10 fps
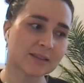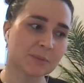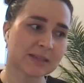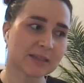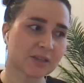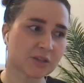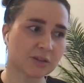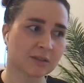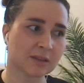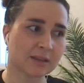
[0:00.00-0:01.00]

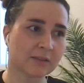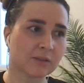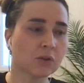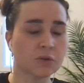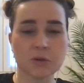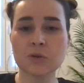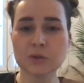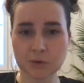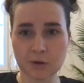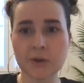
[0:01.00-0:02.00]
expectation that you go
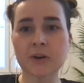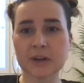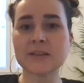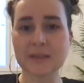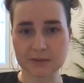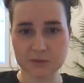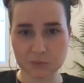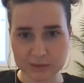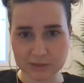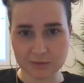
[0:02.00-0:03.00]
to a lawyer, he tells you
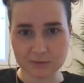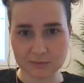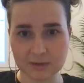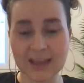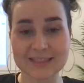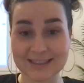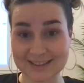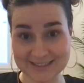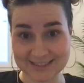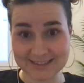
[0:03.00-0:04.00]
what to do, and that
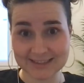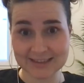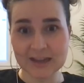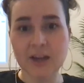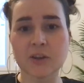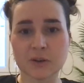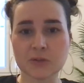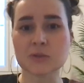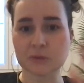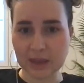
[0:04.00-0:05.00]
is it.
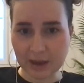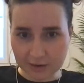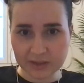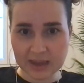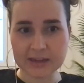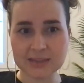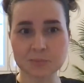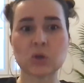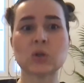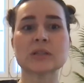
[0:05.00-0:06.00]
So they are the
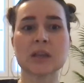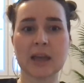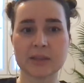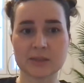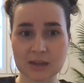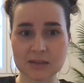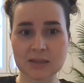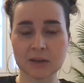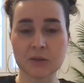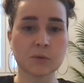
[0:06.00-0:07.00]
expert and they
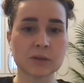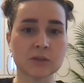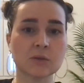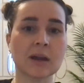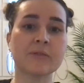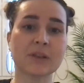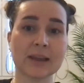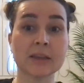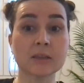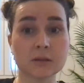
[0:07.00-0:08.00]
tell you what to do. I feel
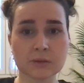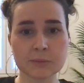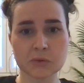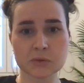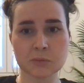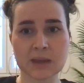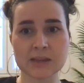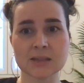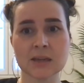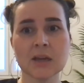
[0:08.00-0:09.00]
like in the crypto
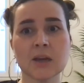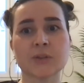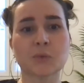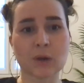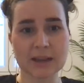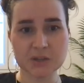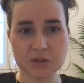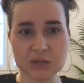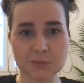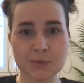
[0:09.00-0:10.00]
space, the
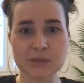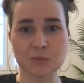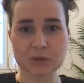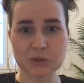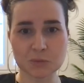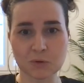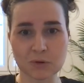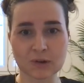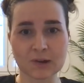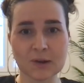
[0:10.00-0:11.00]
relationship is much
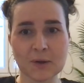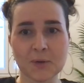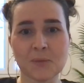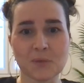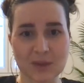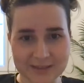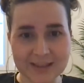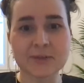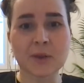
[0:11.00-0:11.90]
more, it's